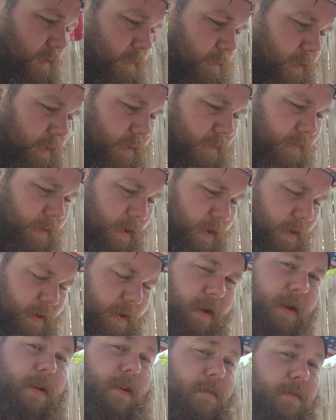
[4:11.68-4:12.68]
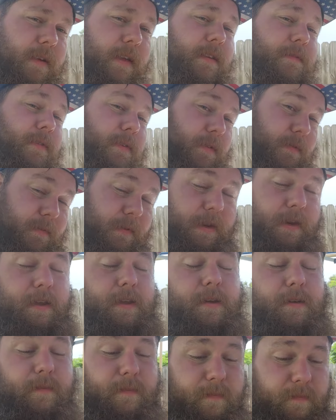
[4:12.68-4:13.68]
to be a very uneventful video.
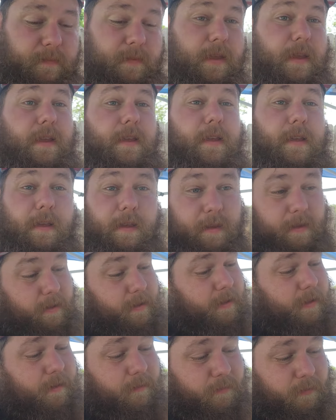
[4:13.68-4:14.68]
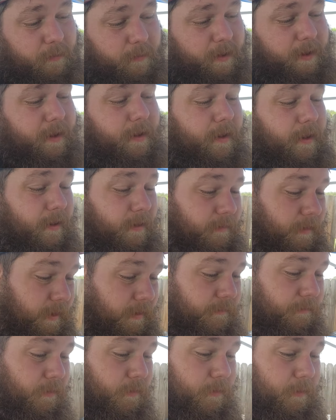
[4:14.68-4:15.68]
And for me, an
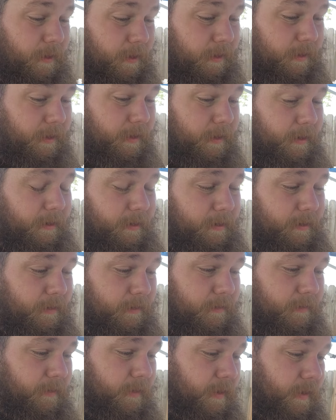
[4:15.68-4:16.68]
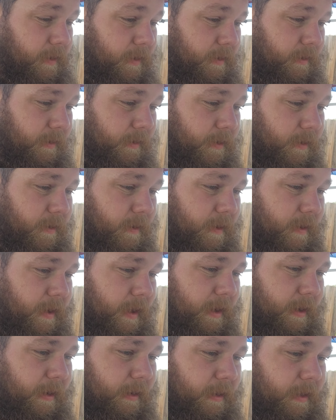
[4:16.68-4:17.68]
uneventful weekend, because, you know, I
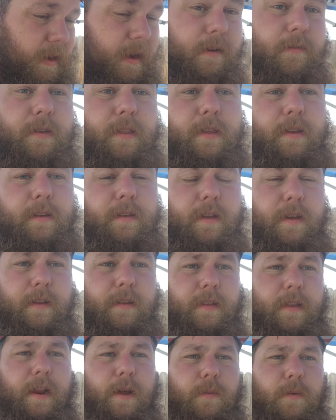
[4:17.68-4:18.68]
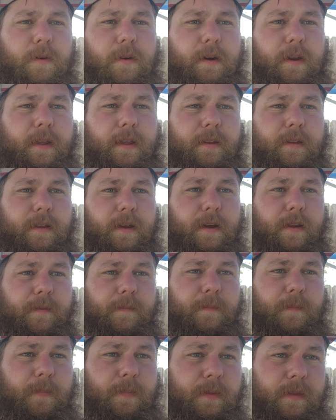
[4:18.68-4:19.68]
didn't get everything done that I wanted to get done.
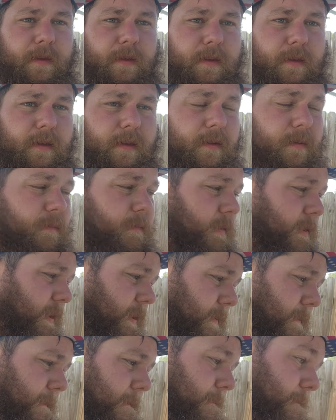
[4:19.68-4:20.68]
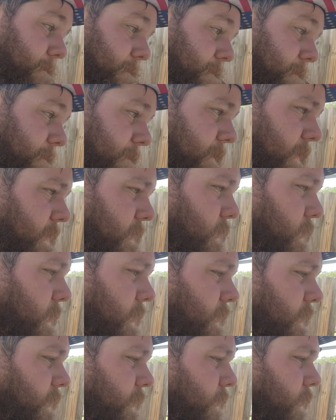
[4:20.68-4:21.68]
But sway
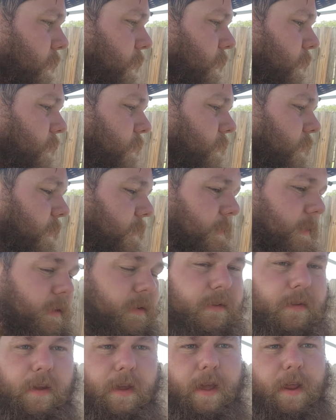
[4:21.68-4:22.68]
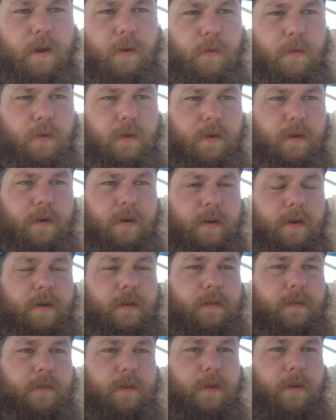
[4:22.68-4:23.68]
she rolls, some things I got to order,
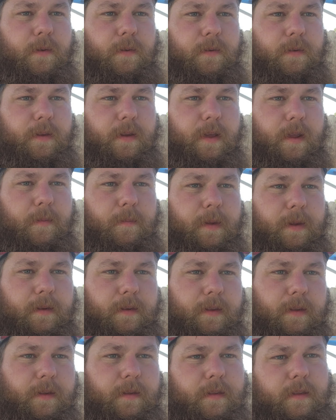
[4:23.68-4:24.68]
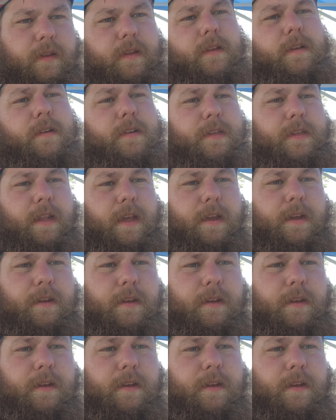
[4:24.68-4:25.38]
so not a big deal. Let's take a